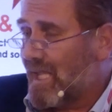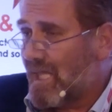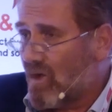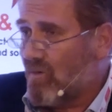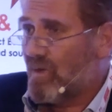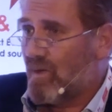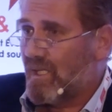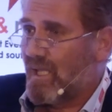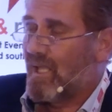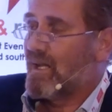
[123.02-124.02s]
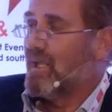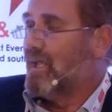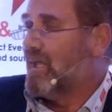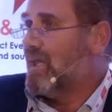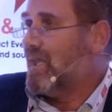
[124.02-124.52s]
the acquis communautaire
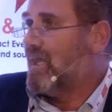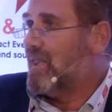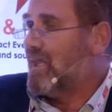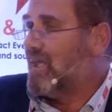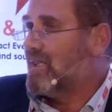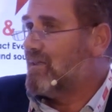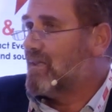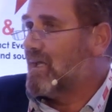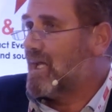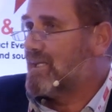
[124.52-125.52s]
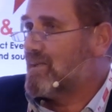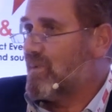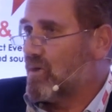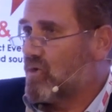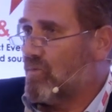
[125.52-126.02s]
in the Greek
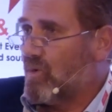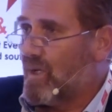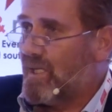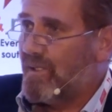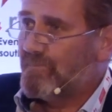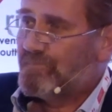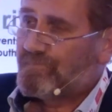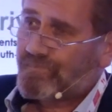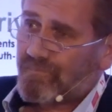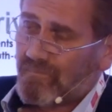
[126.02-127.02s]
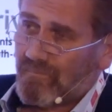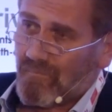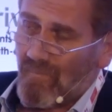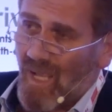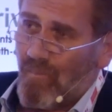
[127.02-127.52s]
Cypriot community
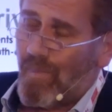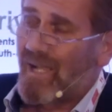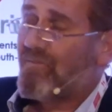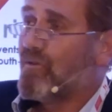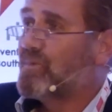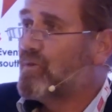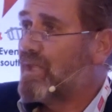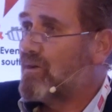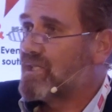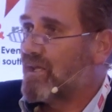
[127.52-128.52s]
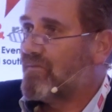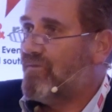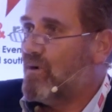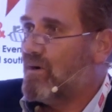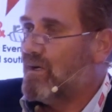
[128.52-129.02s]
back from
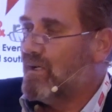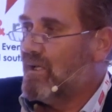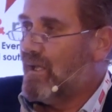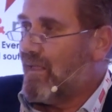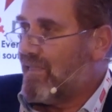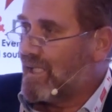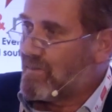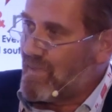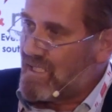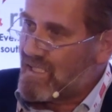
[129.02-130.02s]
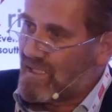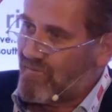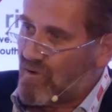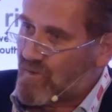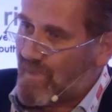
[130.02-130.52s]
2004. That means
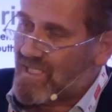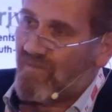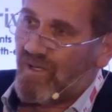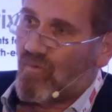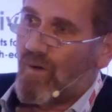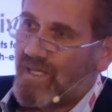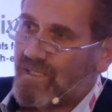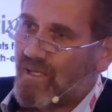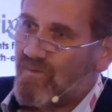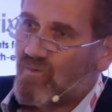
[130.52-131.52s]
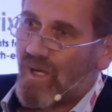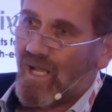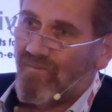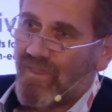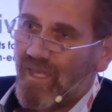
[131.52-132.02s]
that for specific waste streams, we
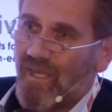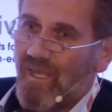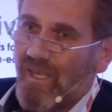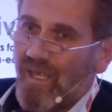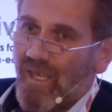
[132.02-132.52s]
have the